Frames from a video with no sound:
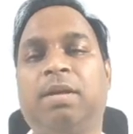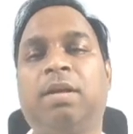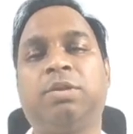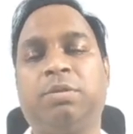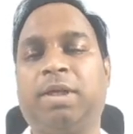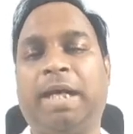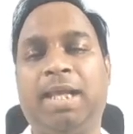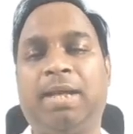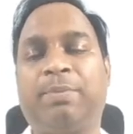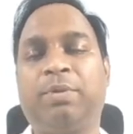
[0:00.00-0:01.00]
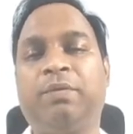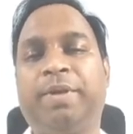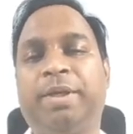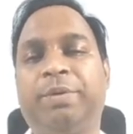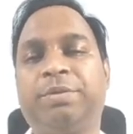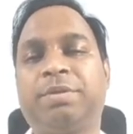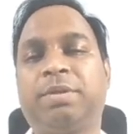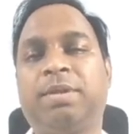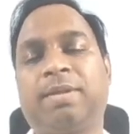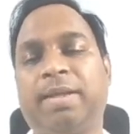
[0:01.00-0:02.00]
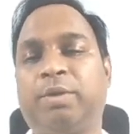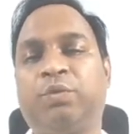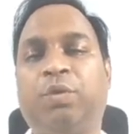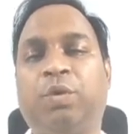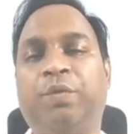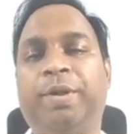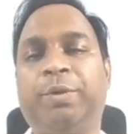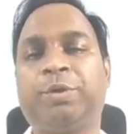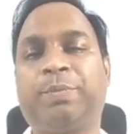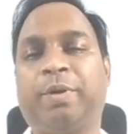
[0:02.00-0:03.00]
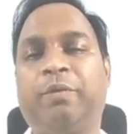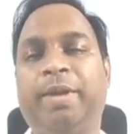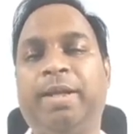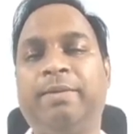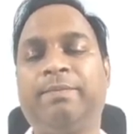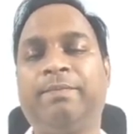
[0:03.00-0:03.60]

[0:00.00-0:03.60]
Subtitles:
So I'll upload videos, 3 to 4 videos per week,